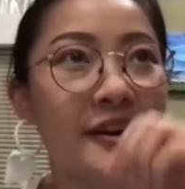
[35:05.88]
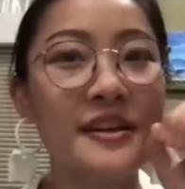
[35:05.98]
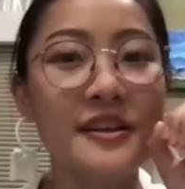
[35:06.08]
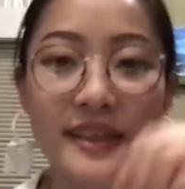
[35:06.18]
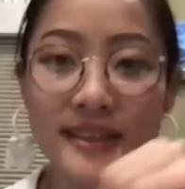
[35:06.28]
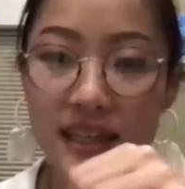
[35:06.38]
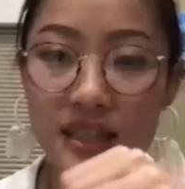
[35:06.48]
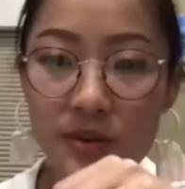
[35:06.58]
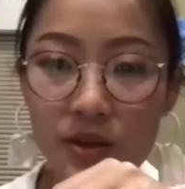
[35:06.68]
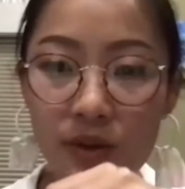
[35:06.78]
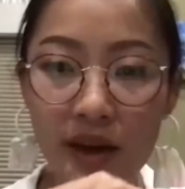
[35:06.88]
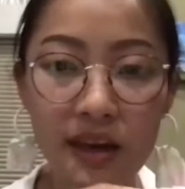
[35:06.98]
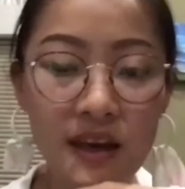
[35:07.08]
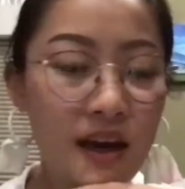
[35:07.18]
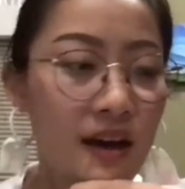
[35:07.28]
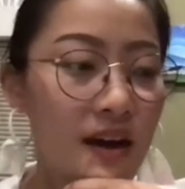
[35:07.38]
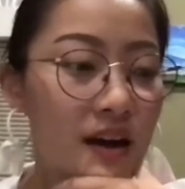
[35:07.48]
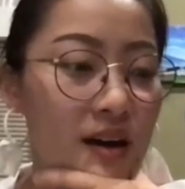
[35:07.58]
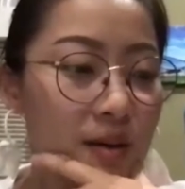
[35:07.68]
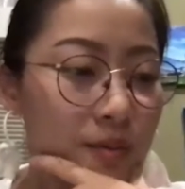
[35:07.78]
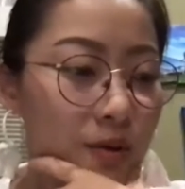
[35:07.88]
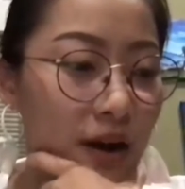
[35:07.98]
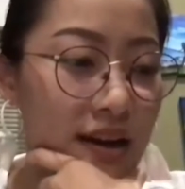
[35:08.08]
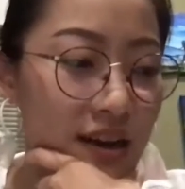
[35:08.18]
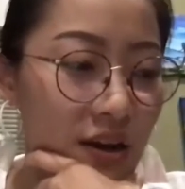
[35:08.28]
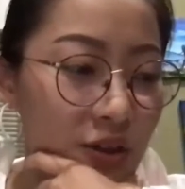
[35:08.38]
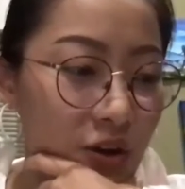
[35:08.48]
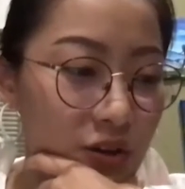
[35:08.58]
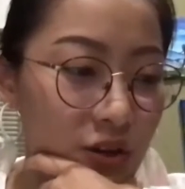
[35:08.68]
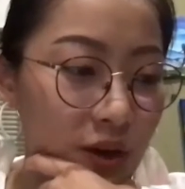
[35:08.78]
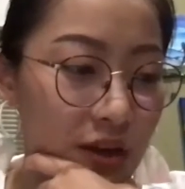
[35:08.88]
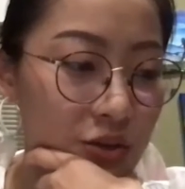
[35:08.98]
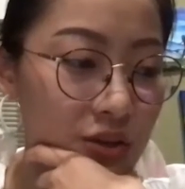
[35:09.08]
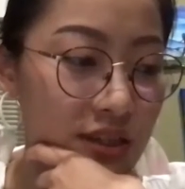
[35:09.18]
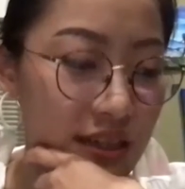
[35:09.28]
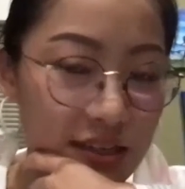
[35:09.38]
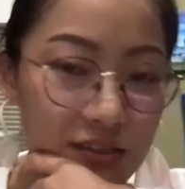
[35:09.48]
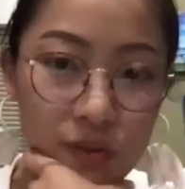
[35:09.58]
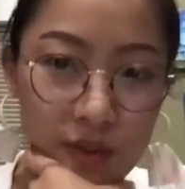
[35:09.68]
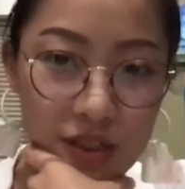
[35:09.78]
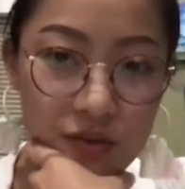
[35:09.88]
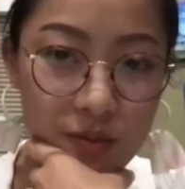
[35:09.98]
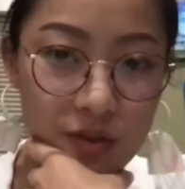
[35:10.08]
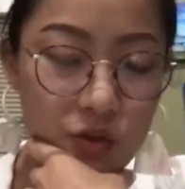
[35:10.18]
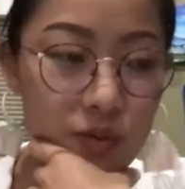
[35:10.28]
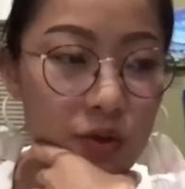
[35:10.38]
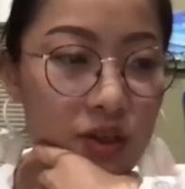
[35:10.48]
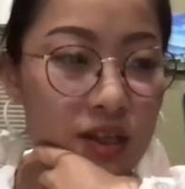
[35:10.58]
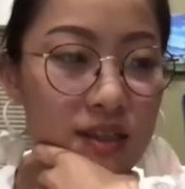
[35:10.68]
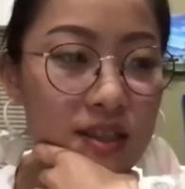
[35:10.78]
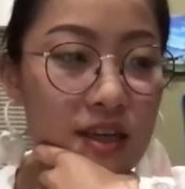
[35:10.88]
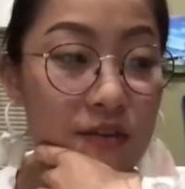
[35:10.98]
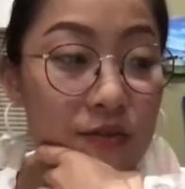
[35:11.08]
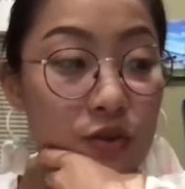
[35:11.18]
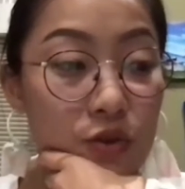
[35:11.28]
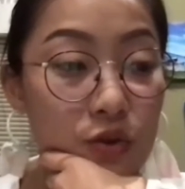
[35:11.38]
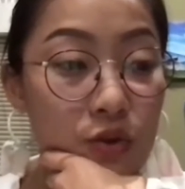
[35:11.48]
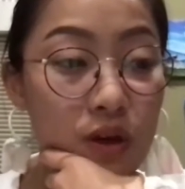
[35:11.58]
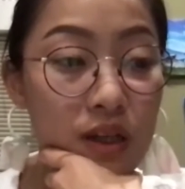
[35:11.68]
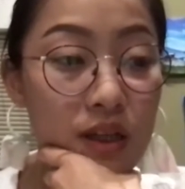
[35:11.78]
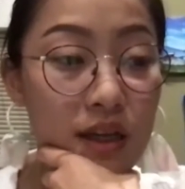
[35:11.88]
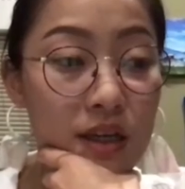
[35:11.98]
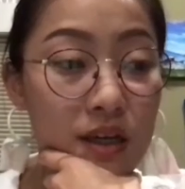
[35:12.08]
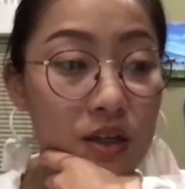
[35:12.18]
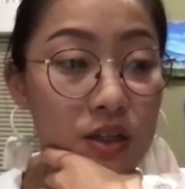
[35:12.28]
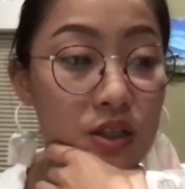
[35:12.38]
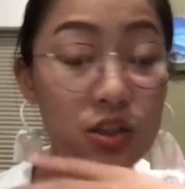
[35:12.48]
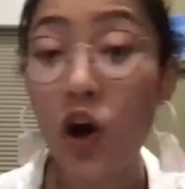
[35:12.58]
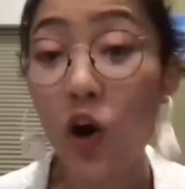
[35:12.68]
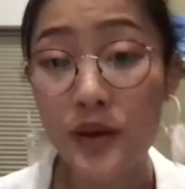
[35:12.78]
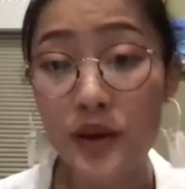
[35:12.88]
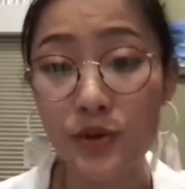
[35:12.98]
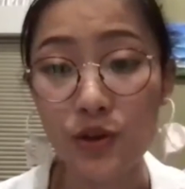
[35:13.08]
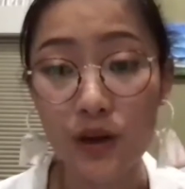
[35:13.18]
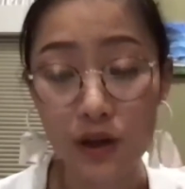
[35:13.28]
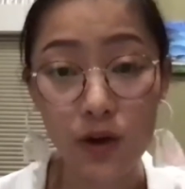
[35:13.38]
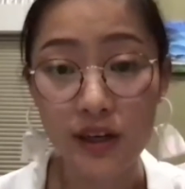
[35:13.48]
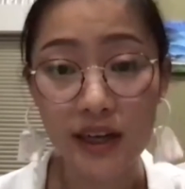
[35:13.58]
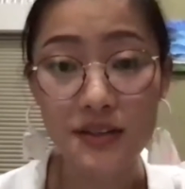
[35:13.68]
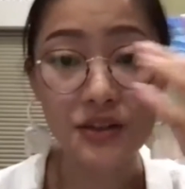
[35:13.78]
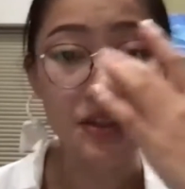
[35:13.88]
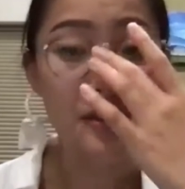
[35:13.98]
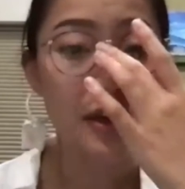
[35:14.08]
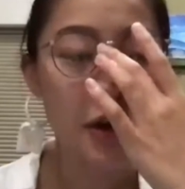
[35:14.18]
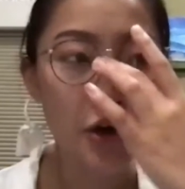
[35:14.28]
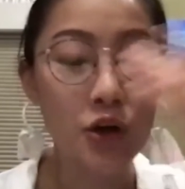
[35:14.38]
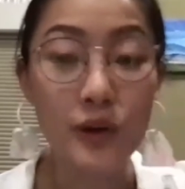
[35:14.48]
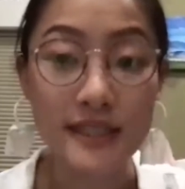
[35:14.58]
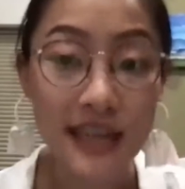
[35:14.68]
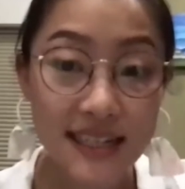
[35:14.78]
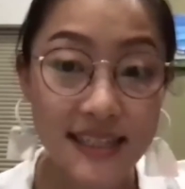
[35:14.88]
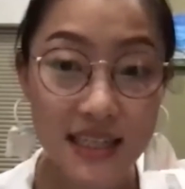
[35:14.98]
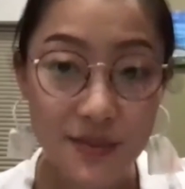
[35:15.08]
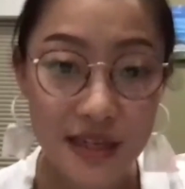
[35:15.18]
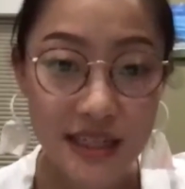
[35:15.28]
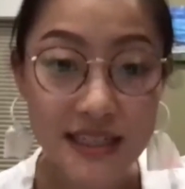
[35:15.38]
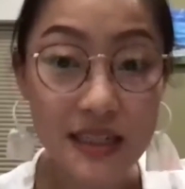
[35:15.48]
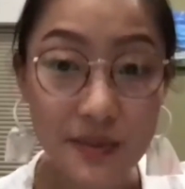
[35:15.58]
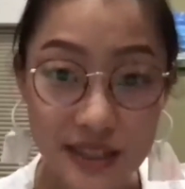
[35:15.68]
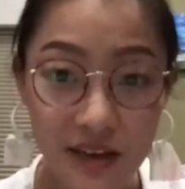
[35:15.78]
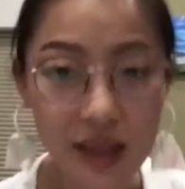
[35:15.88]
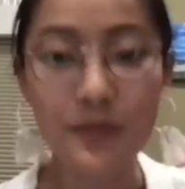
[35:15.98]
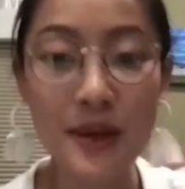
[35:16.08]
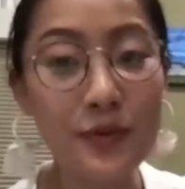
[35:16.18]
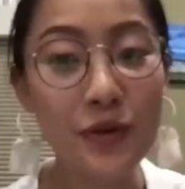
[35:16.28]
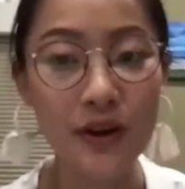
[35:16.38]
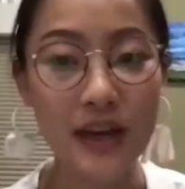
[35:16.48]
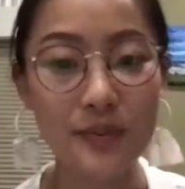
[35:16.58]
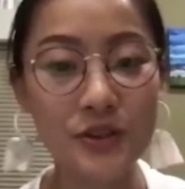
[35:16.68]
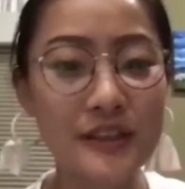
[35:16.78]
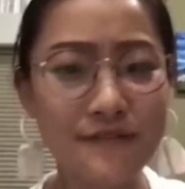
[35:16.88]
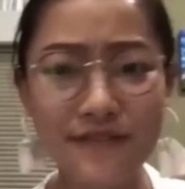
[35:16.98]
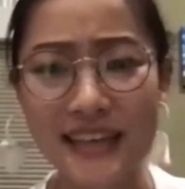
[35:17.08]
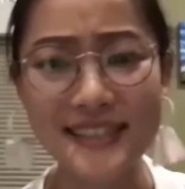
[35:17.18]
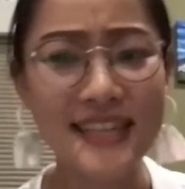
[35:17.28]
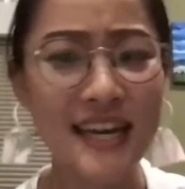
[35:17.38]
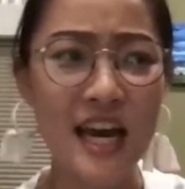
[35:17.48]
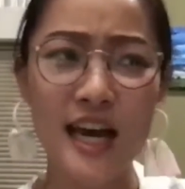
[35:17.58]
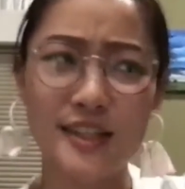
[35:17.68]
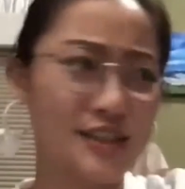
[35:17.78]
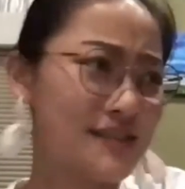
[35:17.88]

in an accessible way. Right now, the only way you can get information from the school board is if you like know people who are organizers, who attend these meetings themselves, like people who are able to invest just